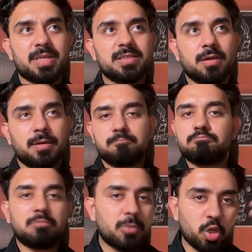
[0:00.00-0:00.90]
is,
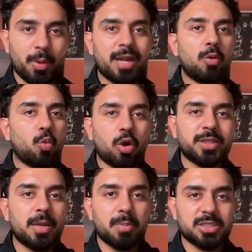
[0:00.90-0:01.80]
no matter what
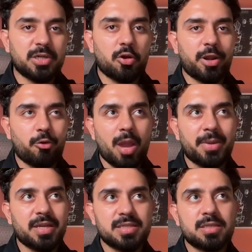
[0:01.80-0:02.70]
their budget or
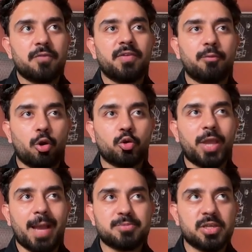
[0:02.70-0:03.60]
requirement is, we want to
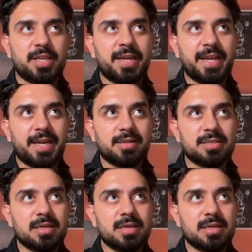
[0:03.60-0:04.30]
capture their details.